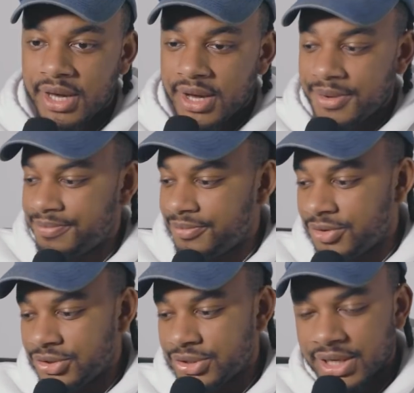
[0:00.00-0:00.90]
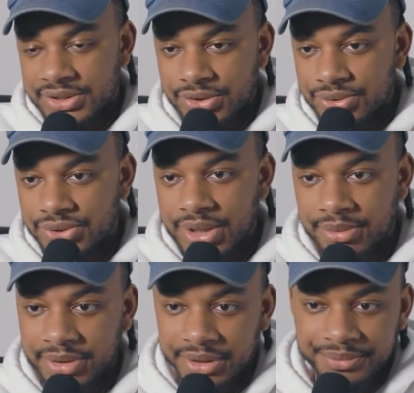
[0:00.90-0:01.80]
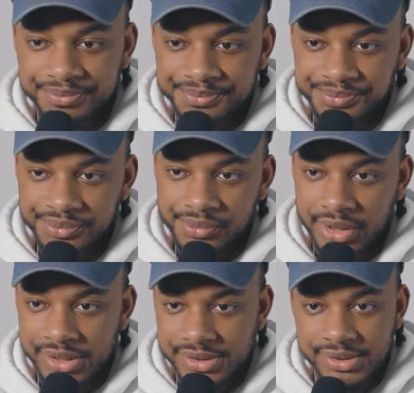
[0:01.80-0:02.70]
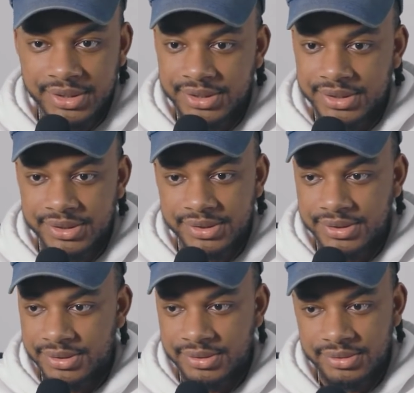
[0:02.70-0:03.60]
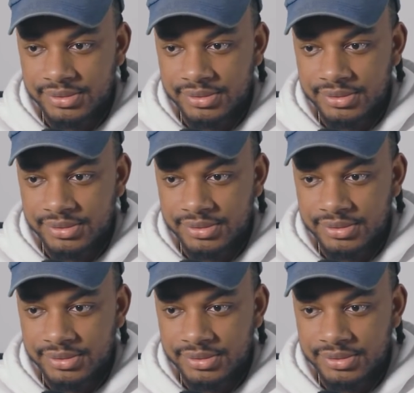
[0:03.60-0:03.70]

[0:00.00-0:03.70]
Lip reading: Yeah, Vision has to do something. Because this is